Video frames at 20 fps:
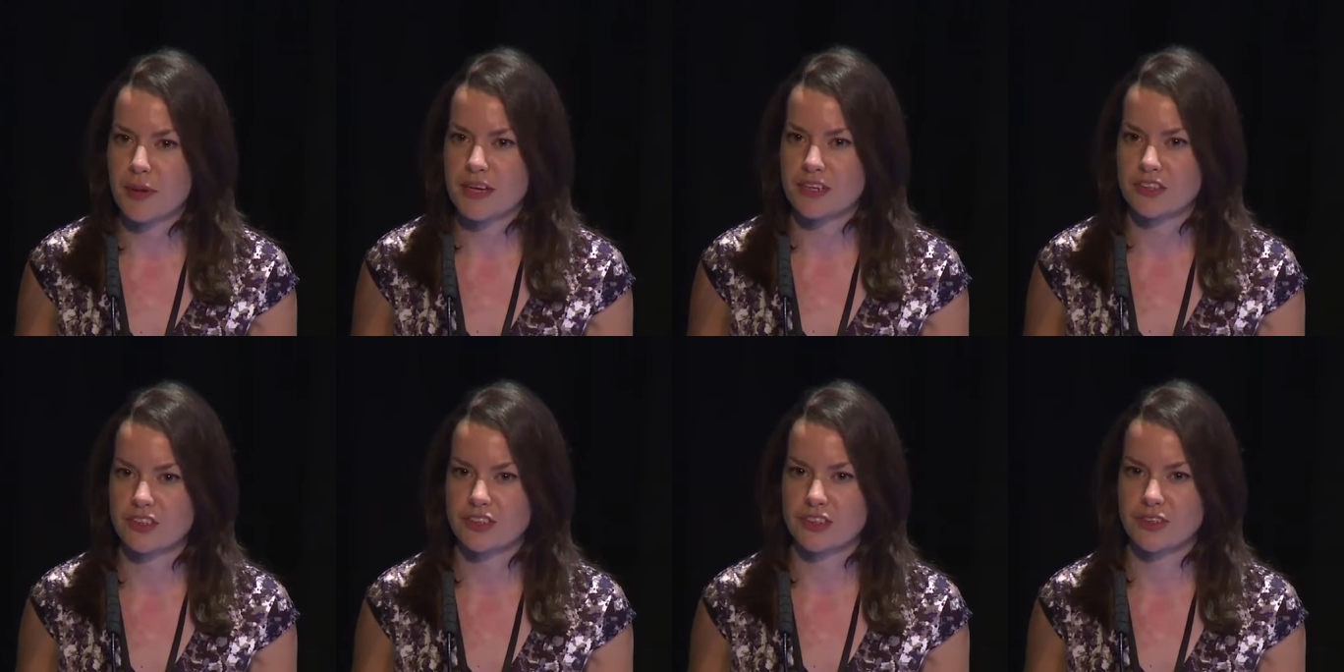
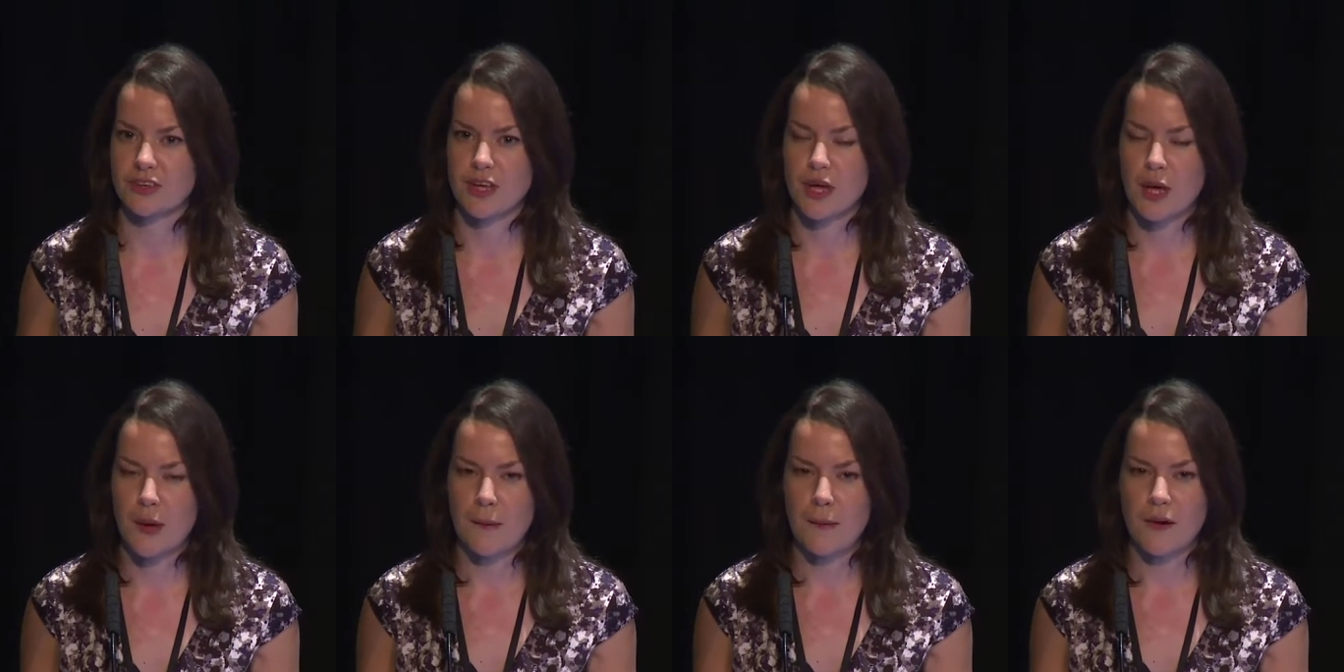passion
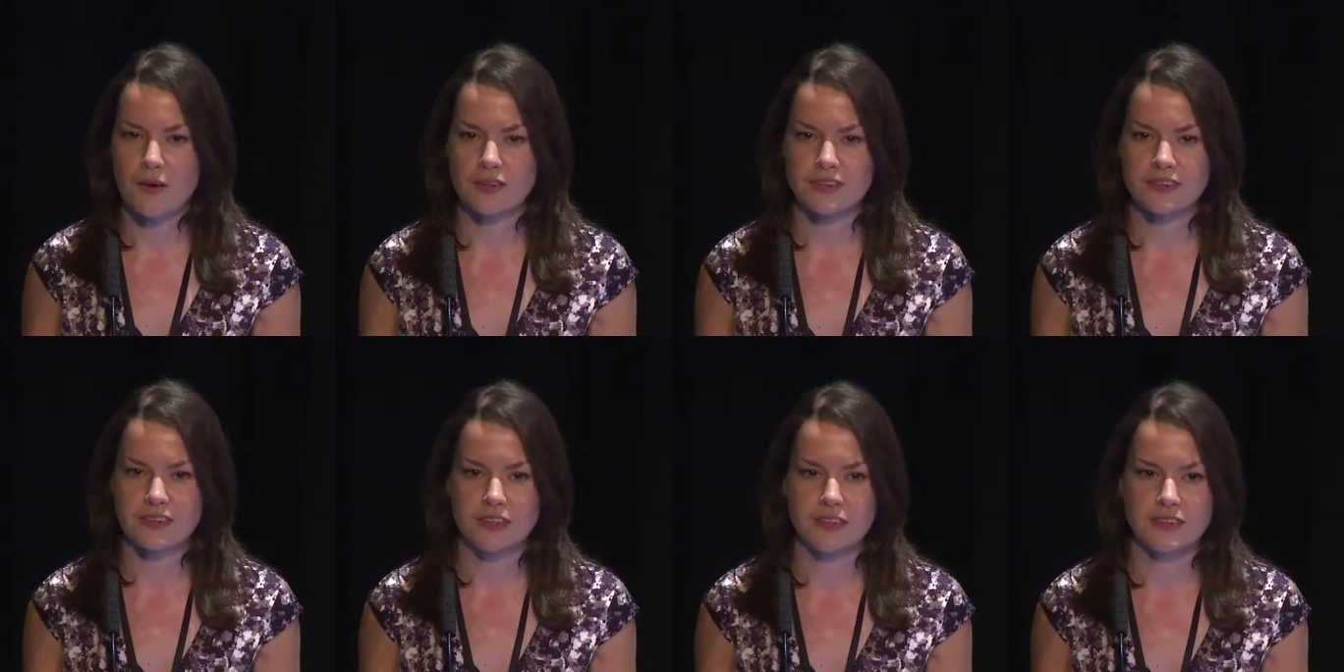
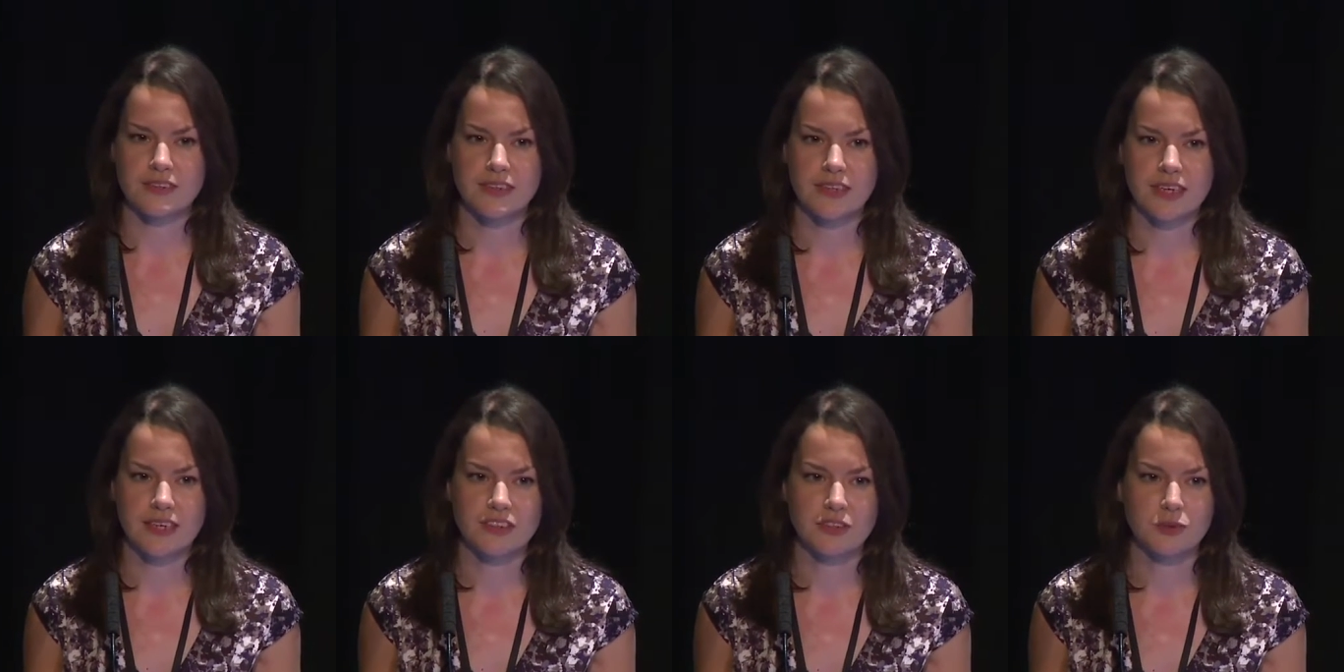are
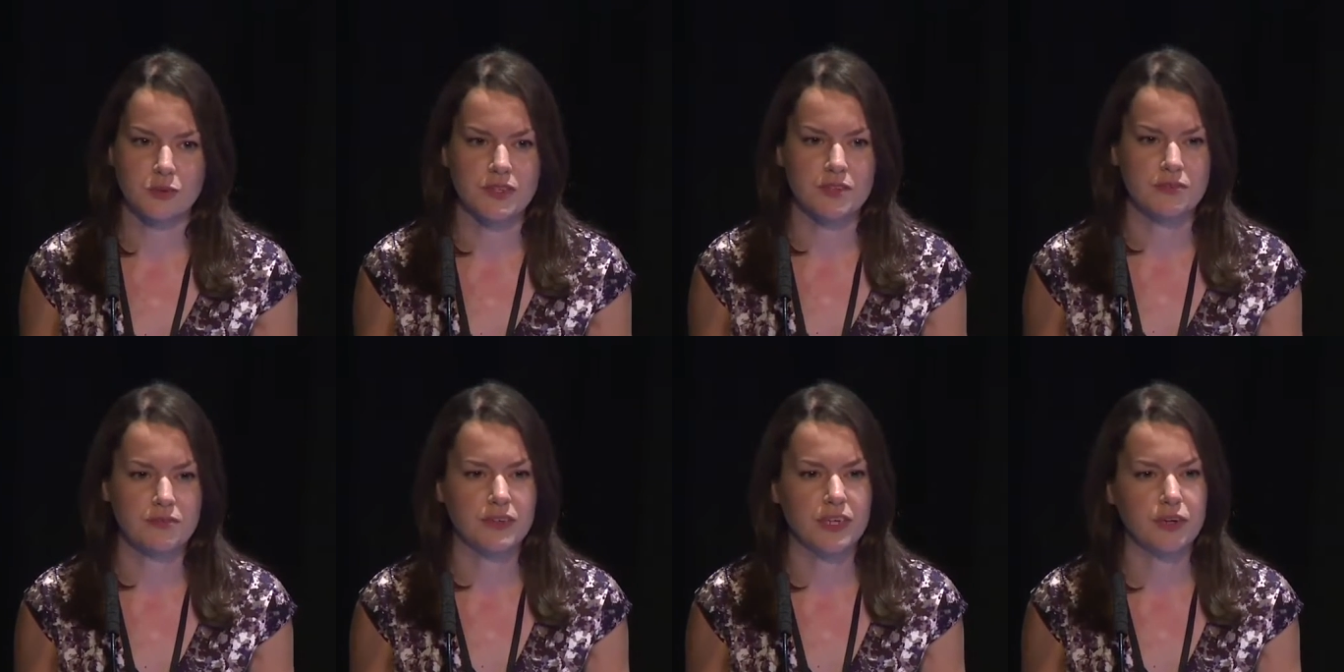associated
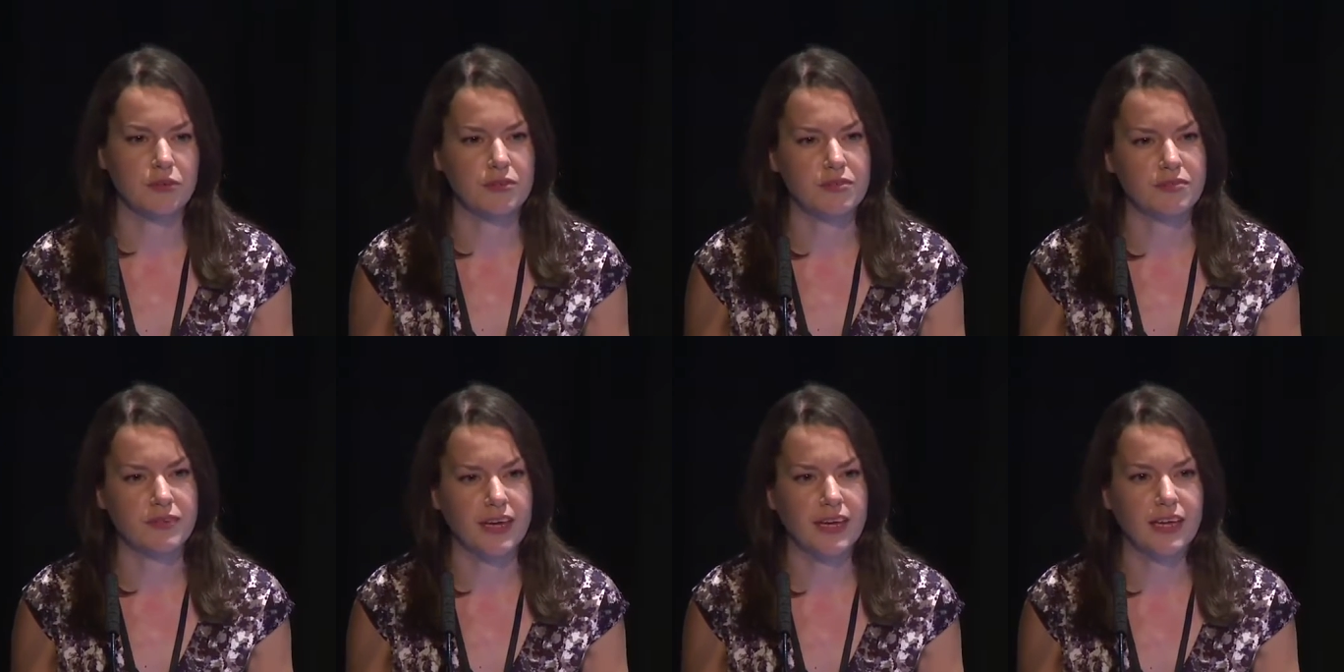with a fear
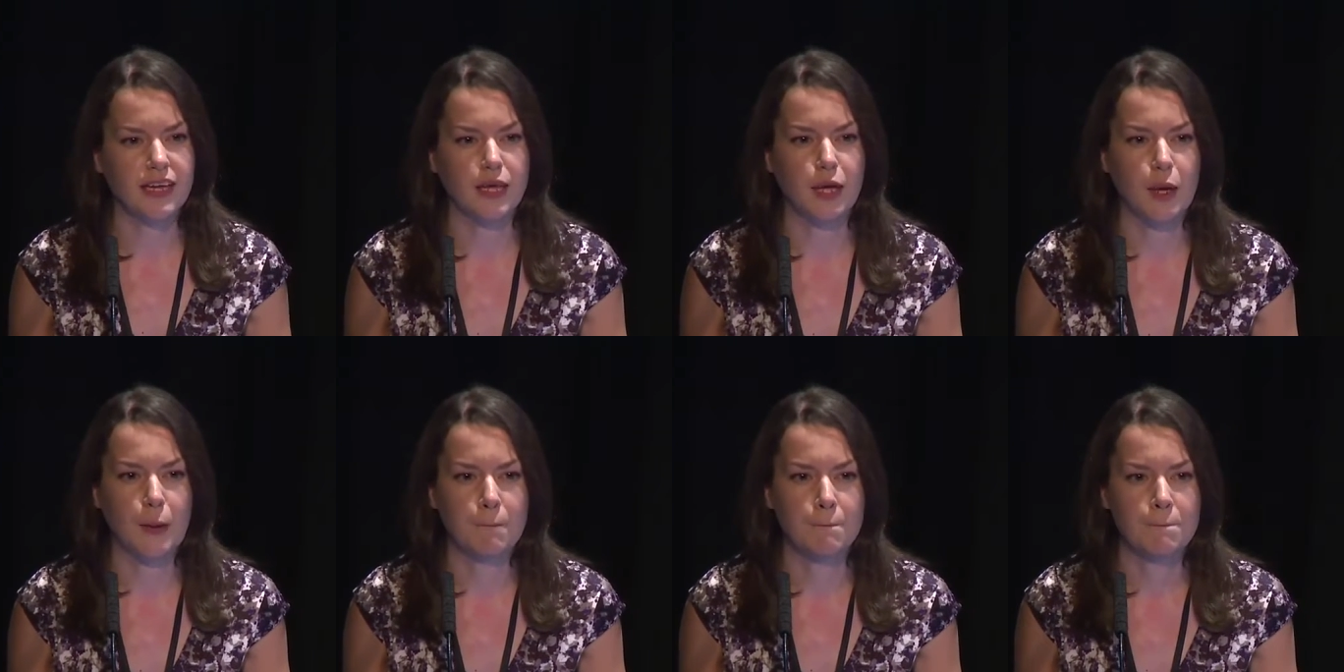of
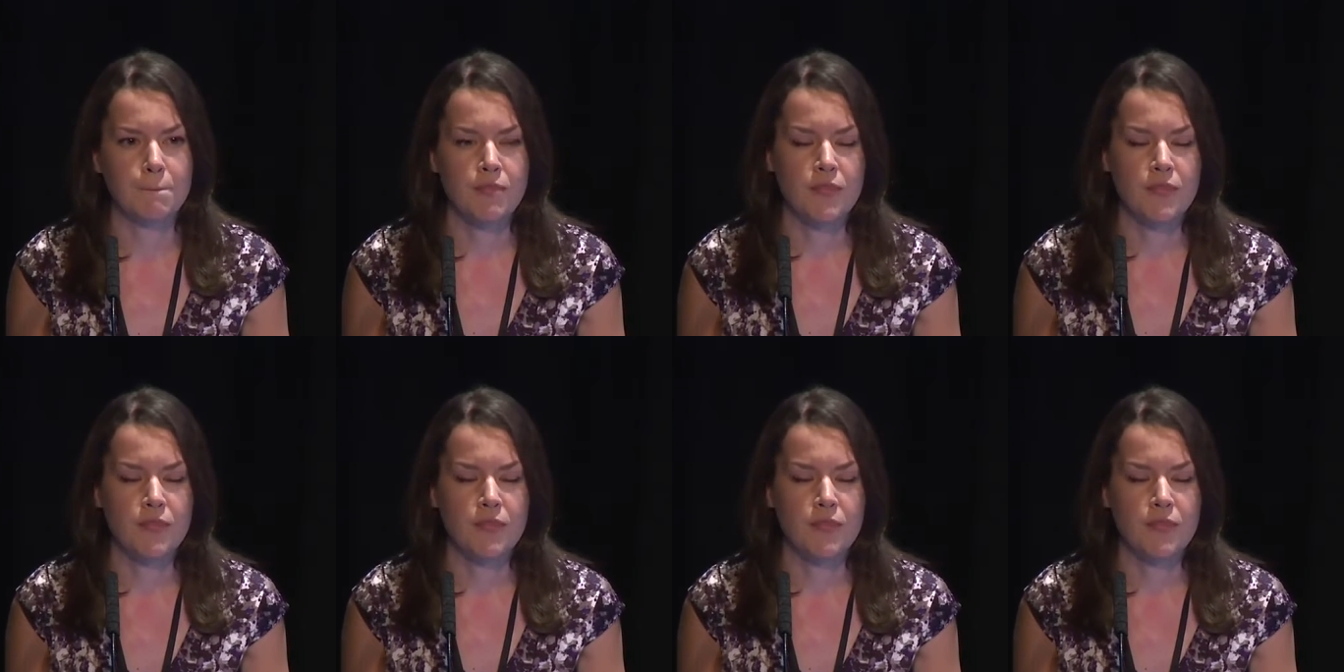failure.